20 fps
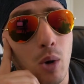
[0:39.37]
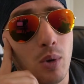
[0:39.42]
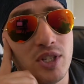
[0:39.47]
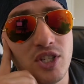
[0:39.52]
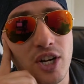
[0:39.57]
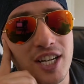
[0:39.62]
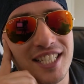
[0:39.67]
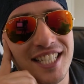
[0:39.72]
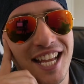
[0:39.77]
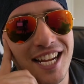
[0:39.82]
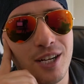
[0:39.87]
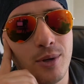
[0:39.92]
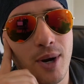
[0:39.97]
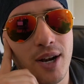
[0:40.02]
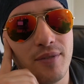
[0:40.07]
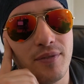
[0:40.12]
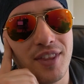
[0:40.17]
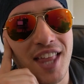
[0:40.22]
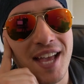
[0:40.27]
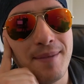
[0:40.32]
wish I could take
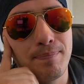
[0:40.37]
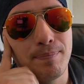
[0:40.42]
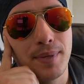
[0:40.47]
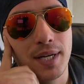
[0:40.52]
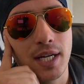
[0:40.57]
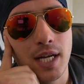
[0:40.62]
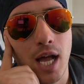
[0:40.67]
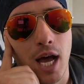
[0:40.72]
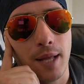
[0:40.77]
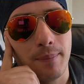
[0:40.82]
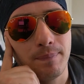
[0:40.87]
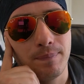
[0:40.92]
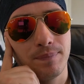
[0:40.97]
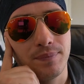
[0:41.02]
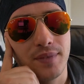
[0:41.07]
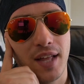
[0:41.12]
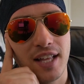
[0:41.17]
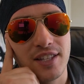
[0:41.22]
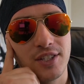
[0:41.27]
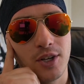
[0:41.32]
credit for that, but I can't.
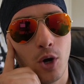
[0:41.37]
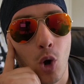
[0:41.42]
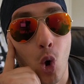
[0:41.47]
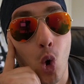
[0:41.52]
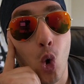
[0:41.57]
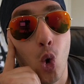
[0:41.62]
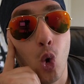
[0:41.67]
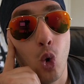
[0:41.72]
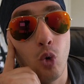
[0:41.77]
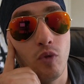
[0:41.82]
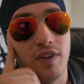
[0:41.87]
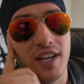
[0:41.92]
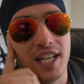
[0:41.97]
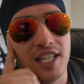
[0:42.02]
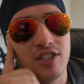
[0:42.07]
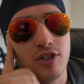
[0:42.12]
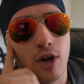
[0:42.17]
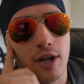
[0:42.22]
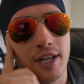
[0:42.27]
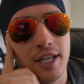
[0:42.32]
That's all
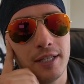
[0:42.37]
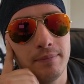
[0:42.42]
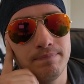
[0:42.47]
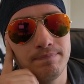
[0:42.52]
Vinny's idea.